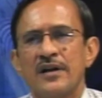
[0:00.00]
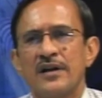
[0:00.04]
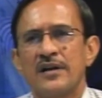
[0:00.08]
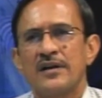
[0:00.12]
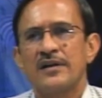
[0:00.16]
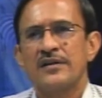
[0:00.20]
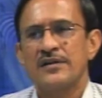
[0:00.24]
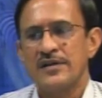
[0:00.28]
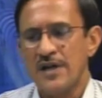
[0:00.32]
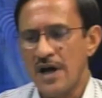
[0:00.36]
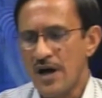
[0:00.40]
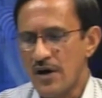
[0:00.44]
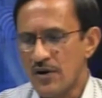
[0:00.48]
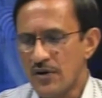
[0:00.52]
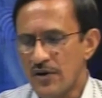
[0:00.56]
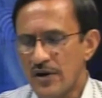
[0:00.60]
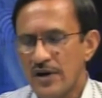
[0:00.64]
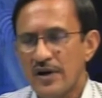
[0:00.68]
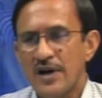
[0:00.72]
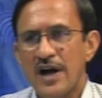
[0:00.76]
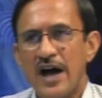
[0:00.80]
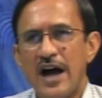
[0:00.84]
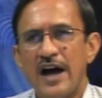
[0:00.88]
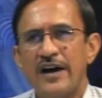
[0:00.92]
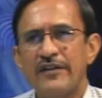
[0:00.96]
Now,
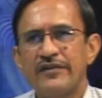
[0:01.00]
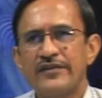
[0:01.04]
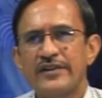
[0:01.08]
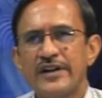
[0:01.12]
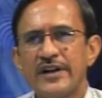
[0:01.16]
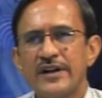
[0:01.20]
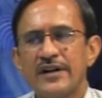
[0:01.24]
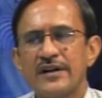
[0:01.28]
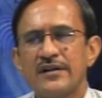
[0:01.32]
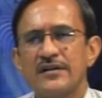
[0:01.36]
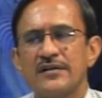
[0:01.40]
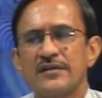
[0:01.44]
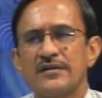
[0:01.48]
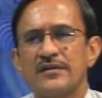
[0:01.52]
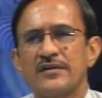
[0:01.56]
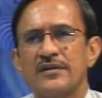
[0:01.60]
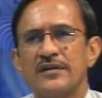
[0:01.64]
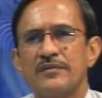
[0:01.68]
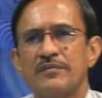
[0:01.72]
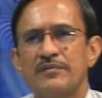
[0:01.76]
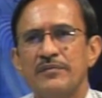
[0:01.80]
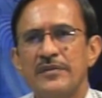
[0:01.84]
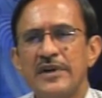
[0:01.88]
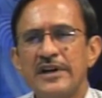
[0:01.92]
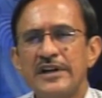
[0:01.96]
after
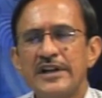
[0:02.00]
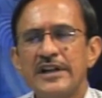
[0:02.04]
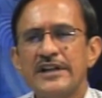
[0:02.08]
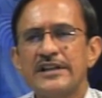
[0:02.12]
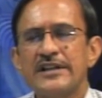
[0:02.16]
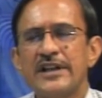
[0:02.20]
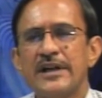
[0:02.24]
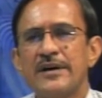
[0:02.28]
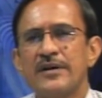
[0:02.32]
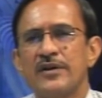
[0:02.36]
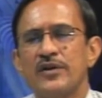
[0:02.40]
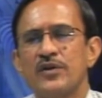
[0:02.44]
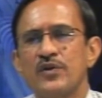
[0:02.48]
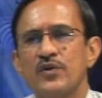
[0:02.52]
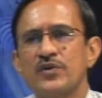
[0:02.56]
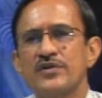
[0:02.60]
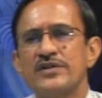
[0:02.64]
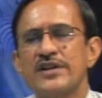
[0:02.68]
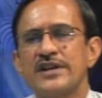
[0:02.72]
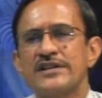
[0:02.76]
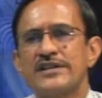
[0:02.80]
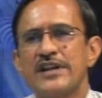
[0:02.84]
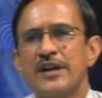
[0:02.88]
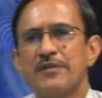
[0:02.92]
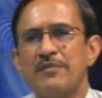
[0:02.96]
meeting the
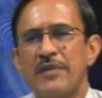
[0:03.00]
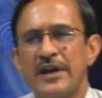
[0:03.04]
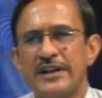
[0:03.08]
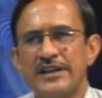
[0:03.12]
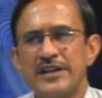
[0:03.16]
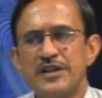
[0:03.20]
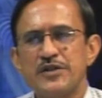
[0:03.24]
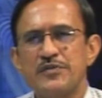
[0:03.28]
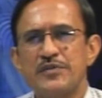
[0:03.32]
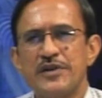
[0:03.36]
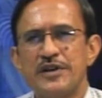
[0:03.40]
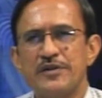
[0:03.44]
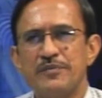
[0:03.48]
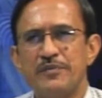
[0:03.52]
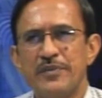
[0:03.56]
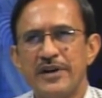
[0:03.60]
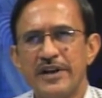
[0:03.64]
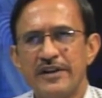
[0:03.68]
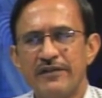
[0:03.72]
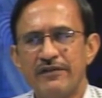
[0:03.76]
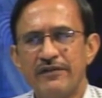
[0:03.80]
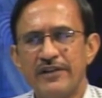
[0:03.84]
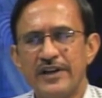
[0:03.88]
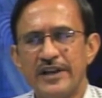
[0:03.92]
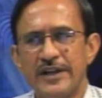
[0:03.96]
users and management
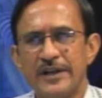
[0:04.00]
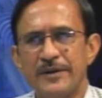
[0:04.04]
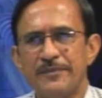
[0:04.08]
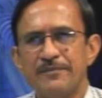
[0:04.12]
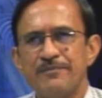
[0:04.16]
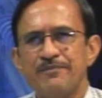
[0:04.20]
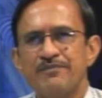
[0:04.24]
briefly,